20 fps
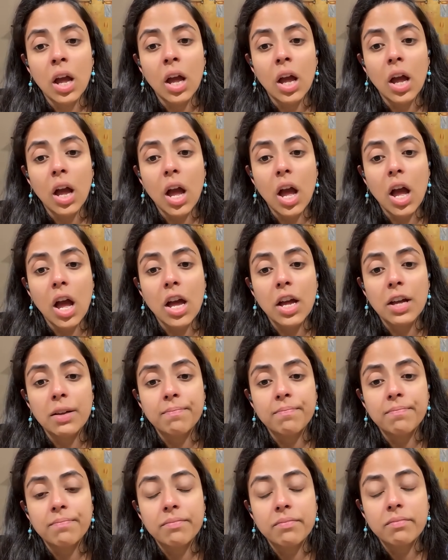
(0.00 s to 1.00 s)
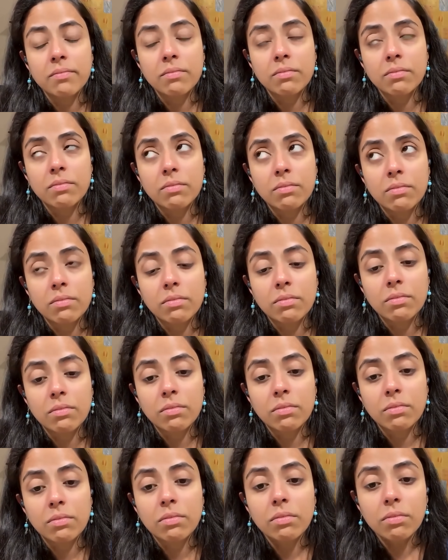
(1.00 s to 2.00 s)

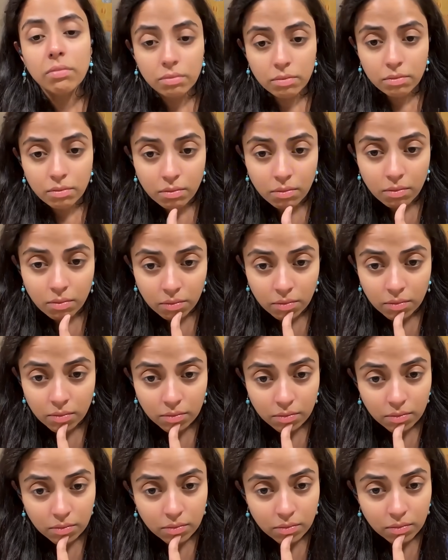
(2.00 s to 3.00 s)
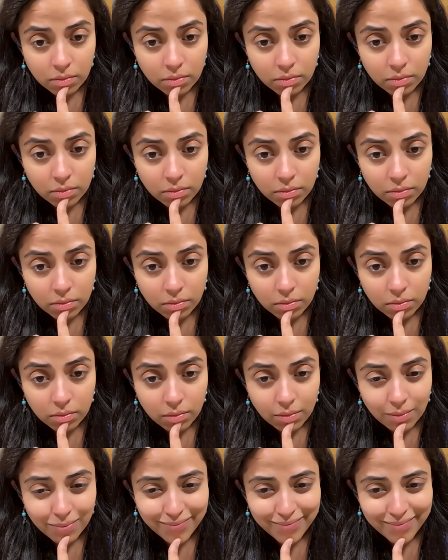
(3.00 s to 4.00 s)

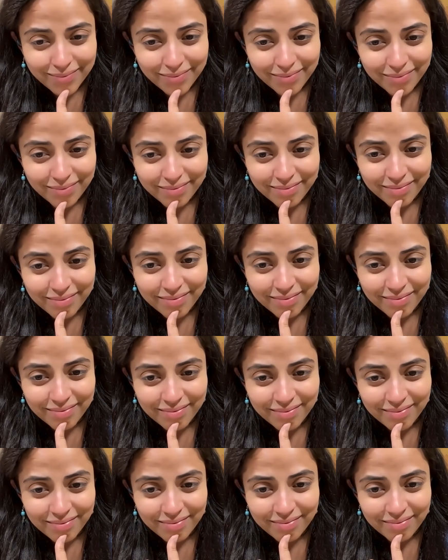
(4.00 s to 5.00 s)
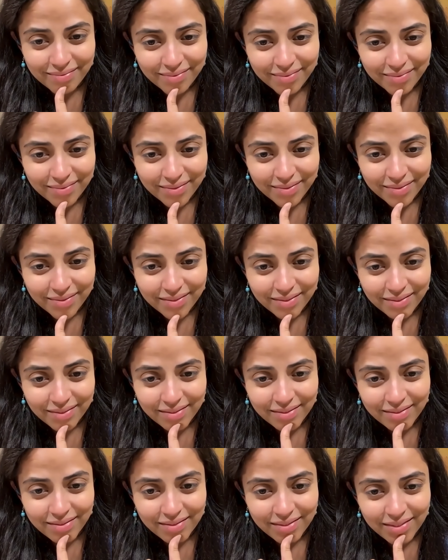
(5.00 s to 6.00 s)

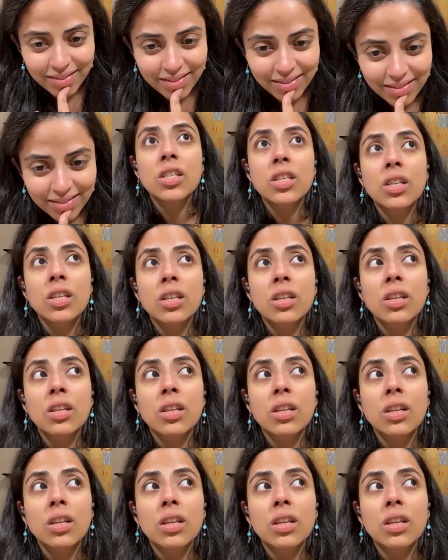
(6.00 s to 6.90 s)
[no speech]